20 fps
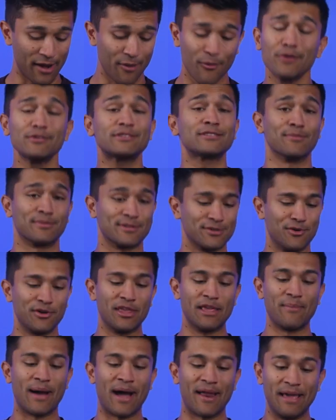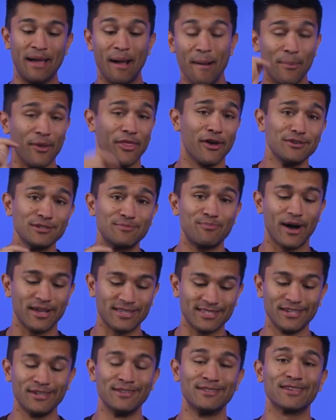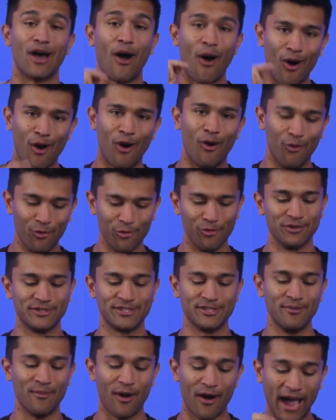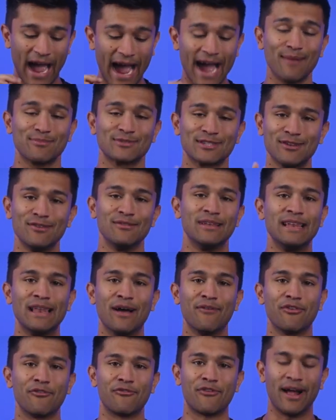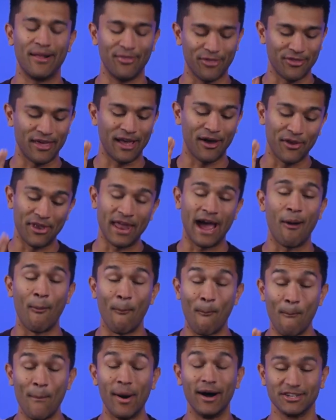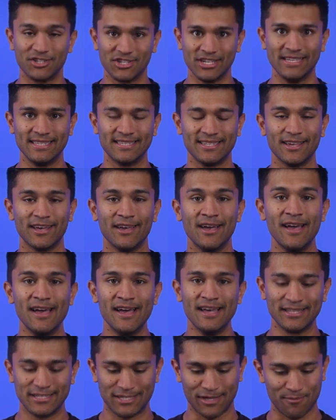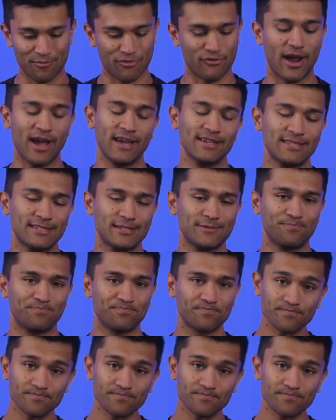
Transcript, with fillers: And I won't stop talking about it, but those buttons are awesome. I absolutely love the fact that they are now much easier to press.